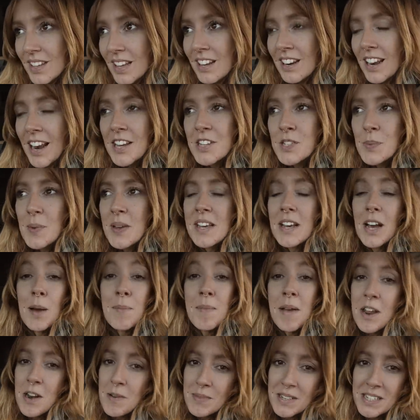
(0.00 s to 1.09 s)
Last week I
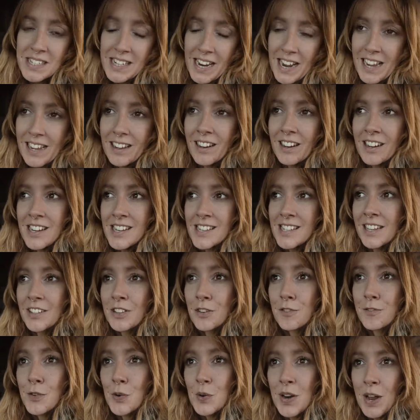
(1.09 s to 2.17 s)
made a mistake and I said
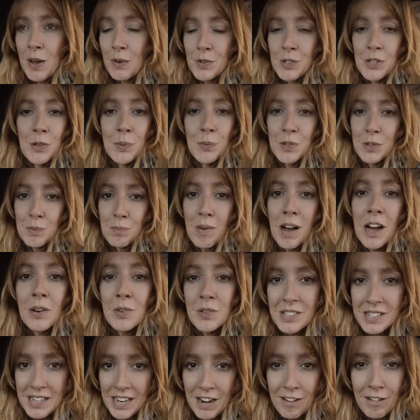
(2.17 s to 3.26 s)
that Fort Nelson was mile
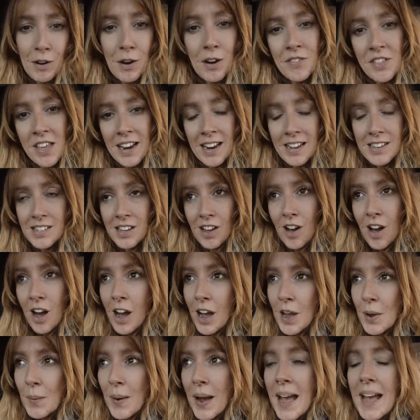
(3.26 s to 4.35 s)
0 of the Alaska
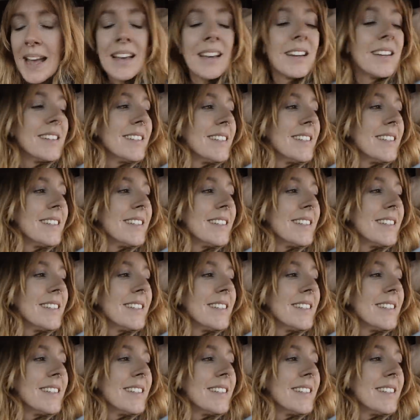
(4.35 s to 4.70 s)
Highway.